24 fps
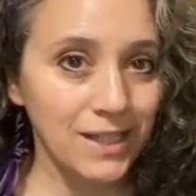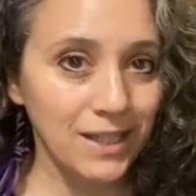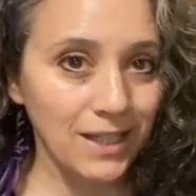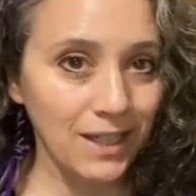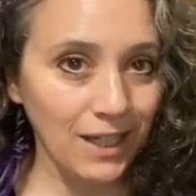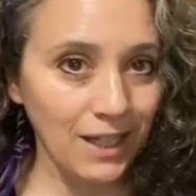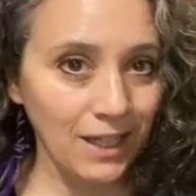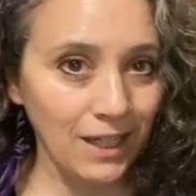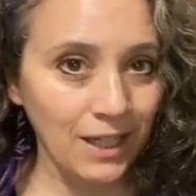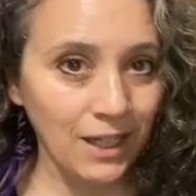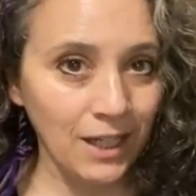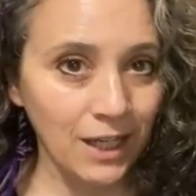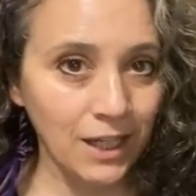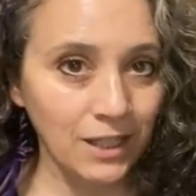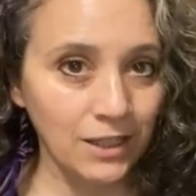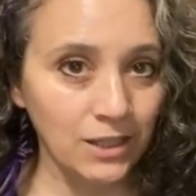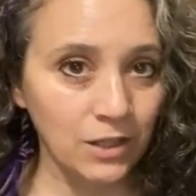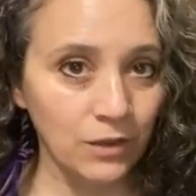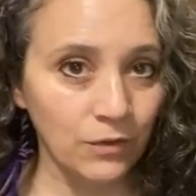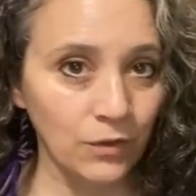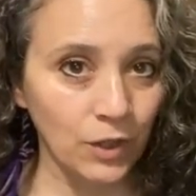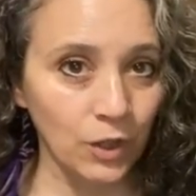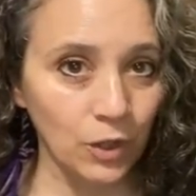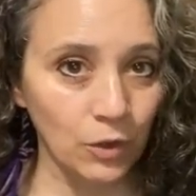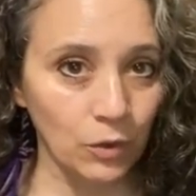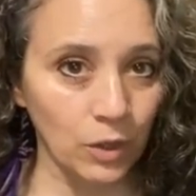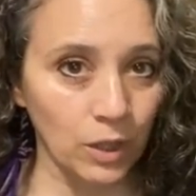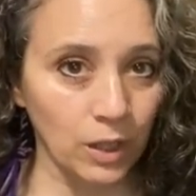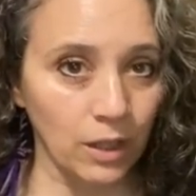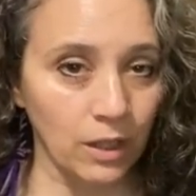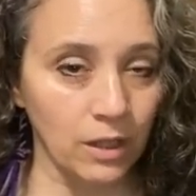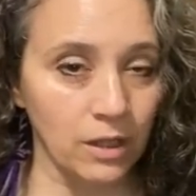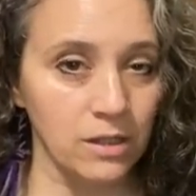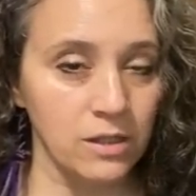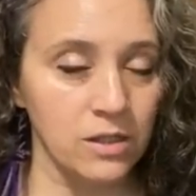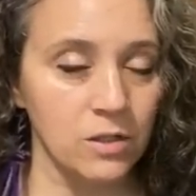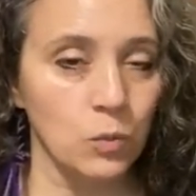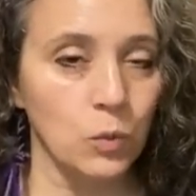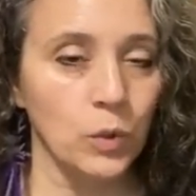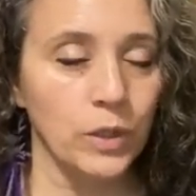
to inactive ingredients,